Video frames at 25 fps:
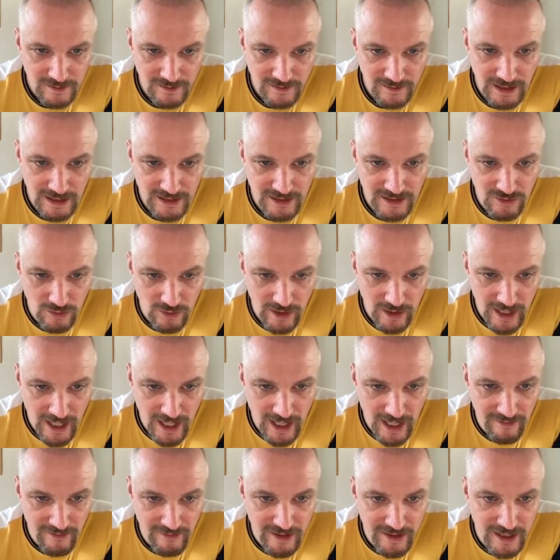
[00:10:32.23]
That's your
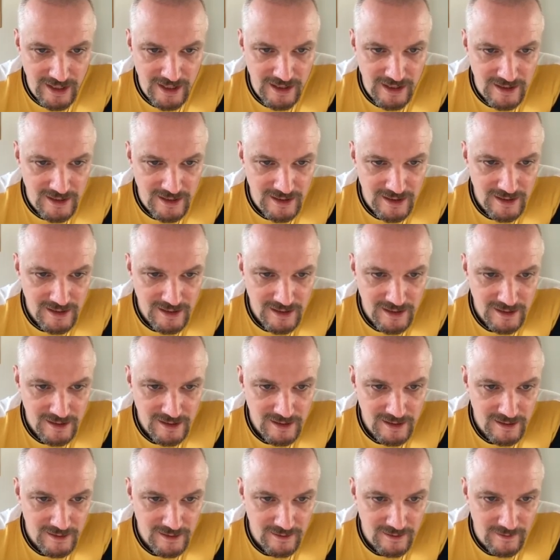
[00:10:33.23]
area.
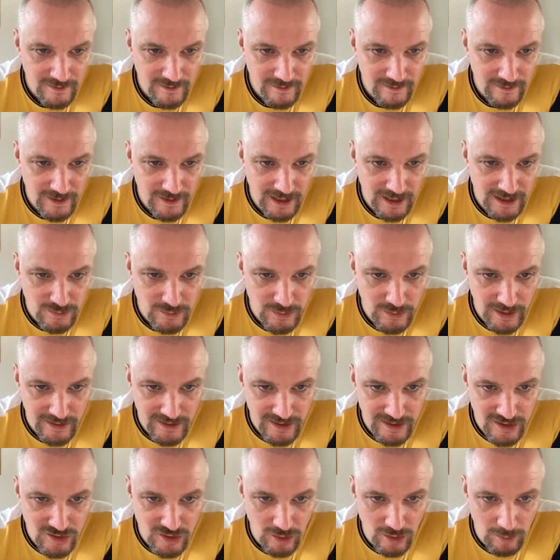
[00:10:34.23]
That's where the
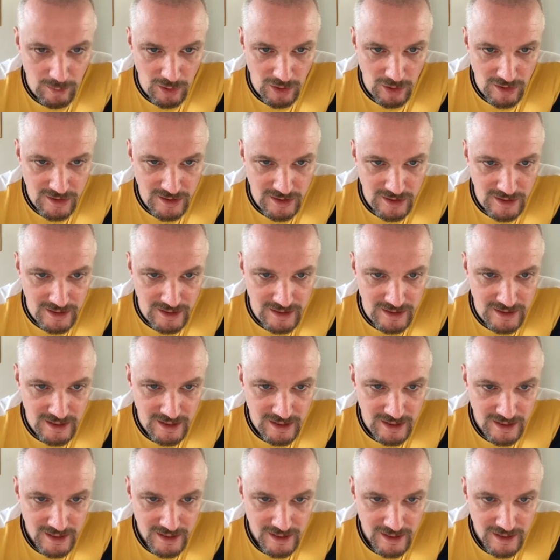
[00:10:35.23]
stop loss is.
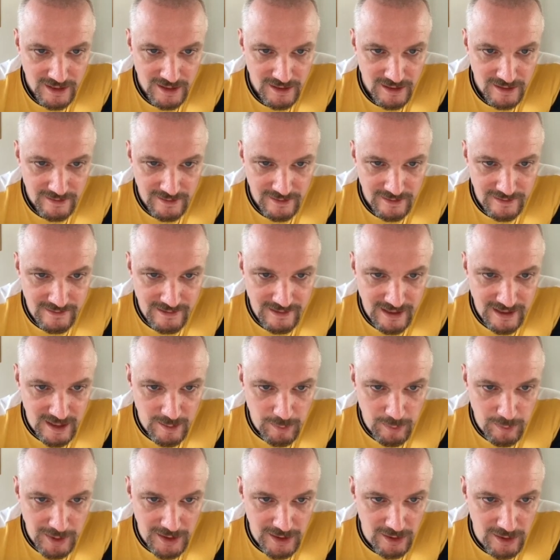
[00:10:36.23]
The
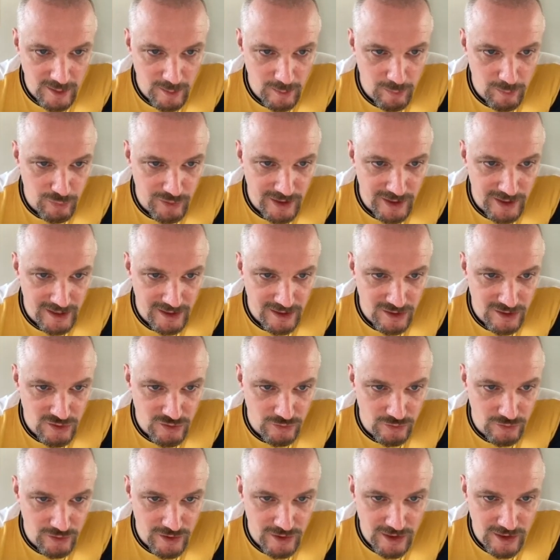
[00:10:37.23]
TP or the break of
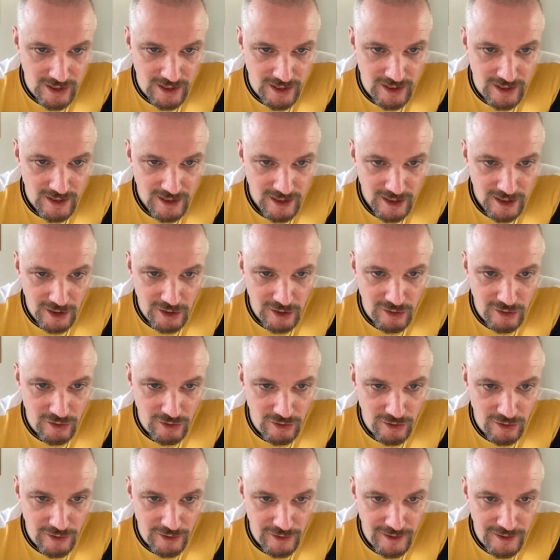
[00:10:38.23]
structure
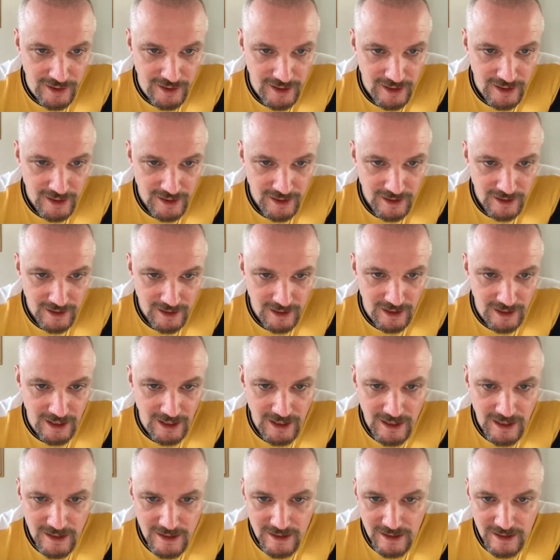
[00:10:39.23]
occurred
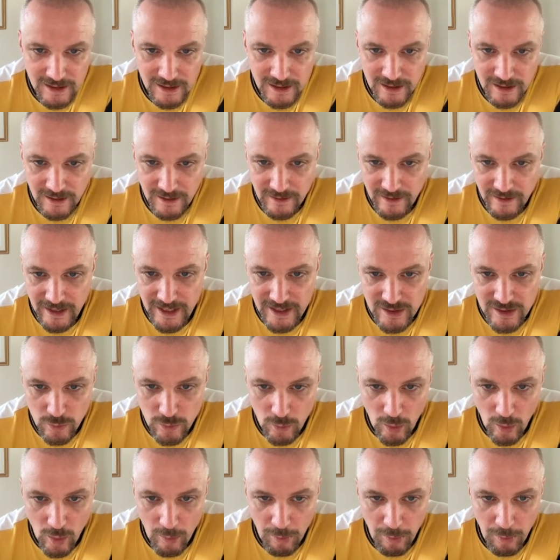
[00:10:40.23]
here. There's a
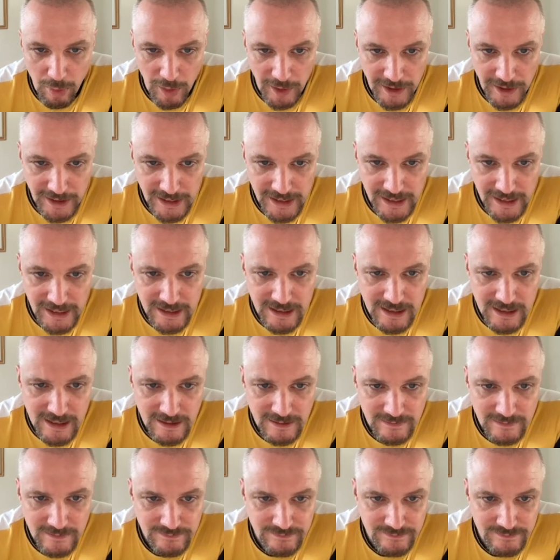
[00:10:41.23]
1.8.
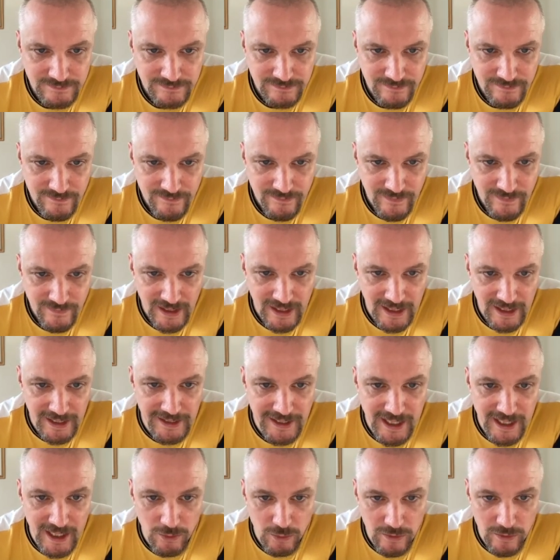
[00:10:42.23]
In
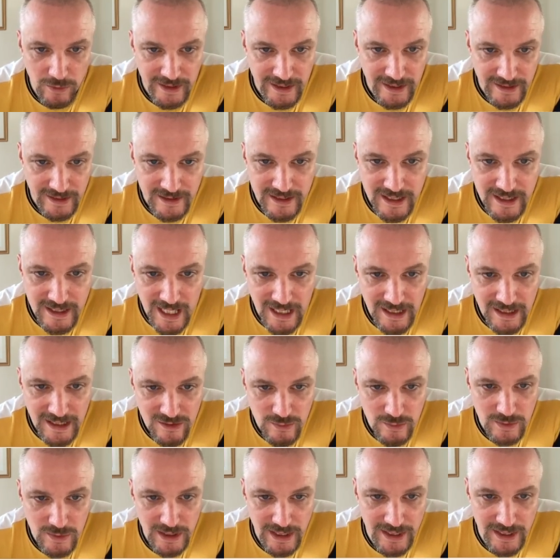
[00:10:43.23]
and out within seconds,
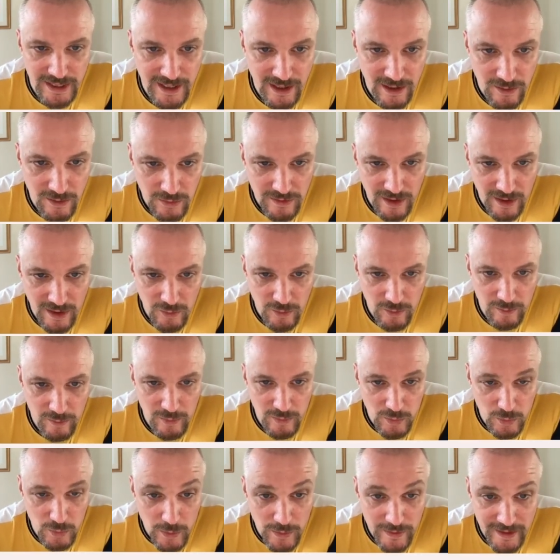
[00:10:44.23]
in and out
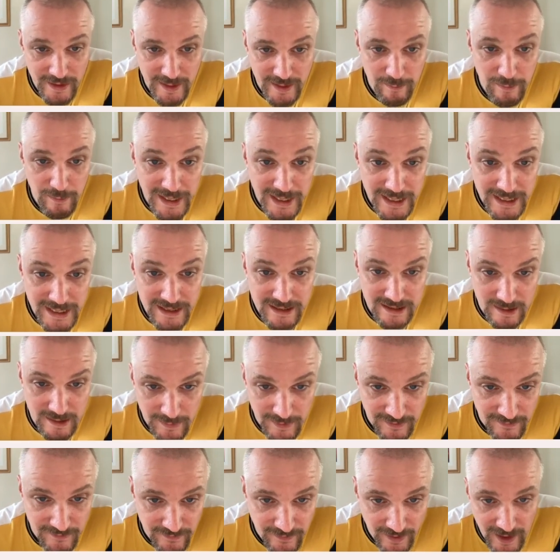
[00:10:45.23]
within minutes, to
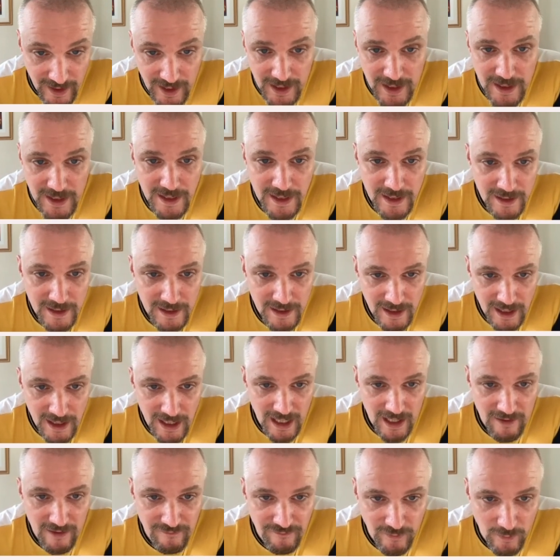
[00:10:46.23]
be fair.
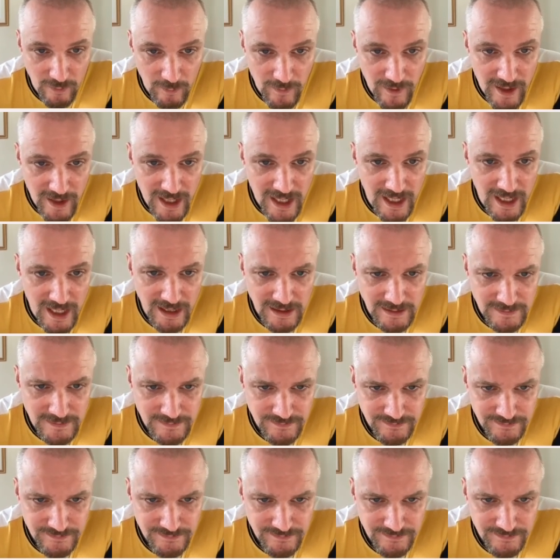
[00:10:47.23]
From there,